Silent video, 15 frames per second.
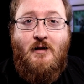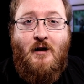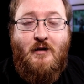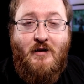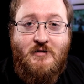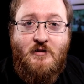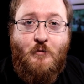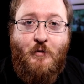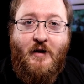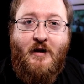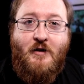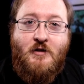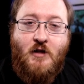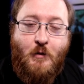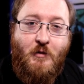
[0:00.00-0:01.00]
a list of
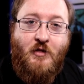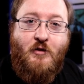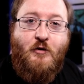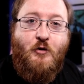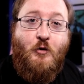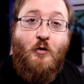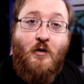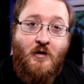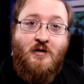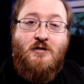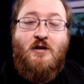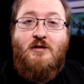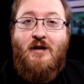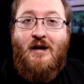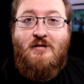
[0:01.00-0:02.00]
players coming through
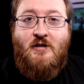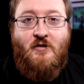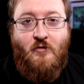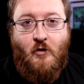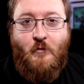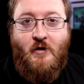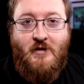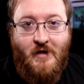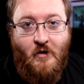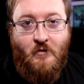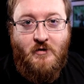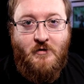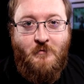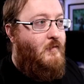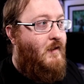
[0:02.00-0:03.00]
suggested from your
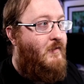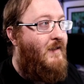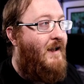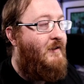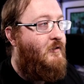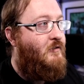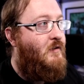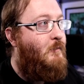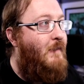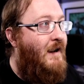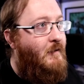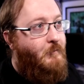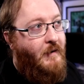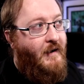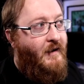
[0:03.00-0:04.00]
scouts. And that's on the
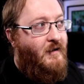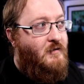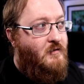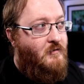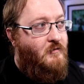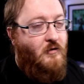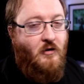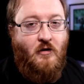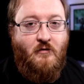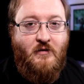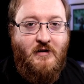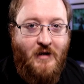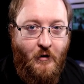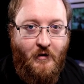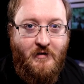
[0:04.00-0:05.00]
main page of the
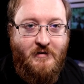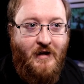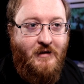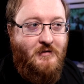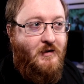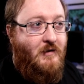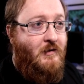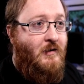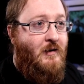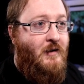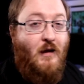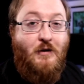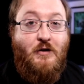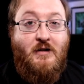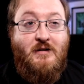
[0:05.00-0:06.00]
scouting section.
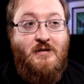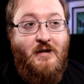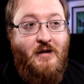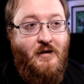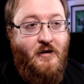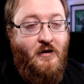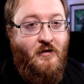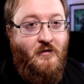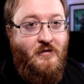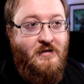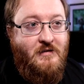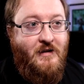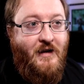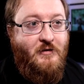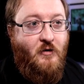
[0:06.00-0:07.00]
And you can see here,
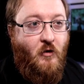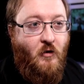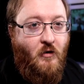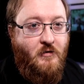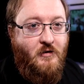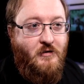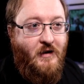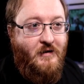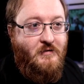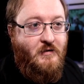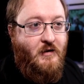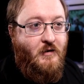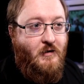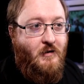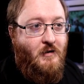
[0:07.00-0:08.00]
these guys are all
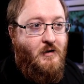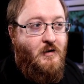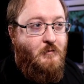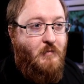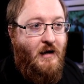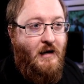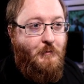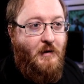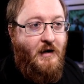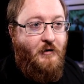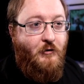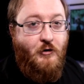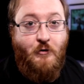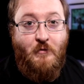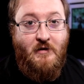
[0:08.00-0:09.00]
suggested by my
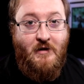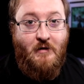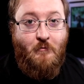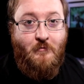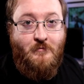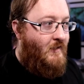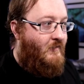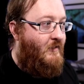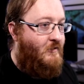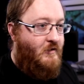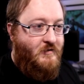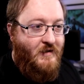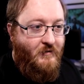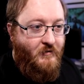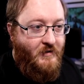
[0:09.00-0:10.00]
recruitment team. And there's a
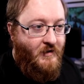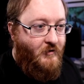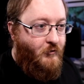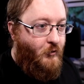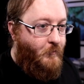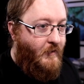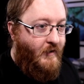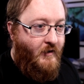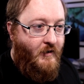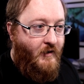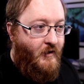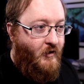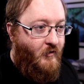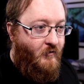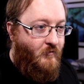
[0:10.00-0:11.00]
17-year-old player
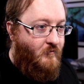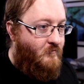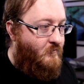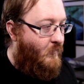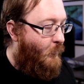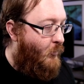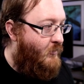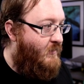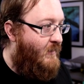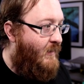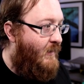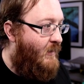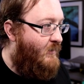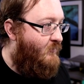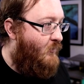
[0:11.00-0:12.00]
here,
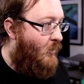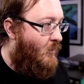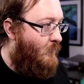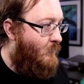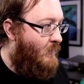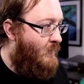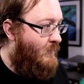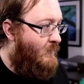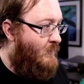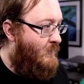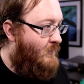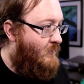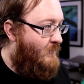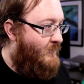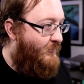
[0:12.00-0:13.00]
Portuguese from
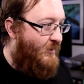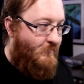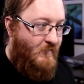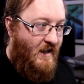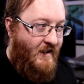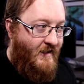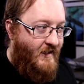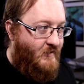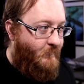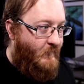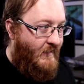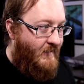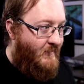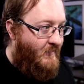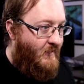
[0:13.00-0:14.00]
Grimares
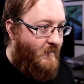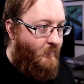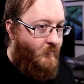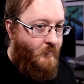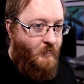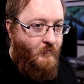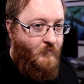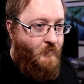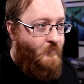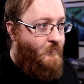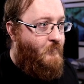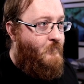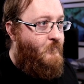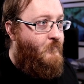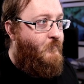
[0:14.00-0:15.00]
B team,
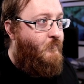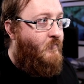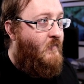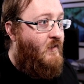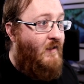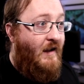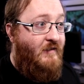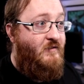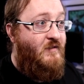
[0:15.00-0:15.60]
that I'd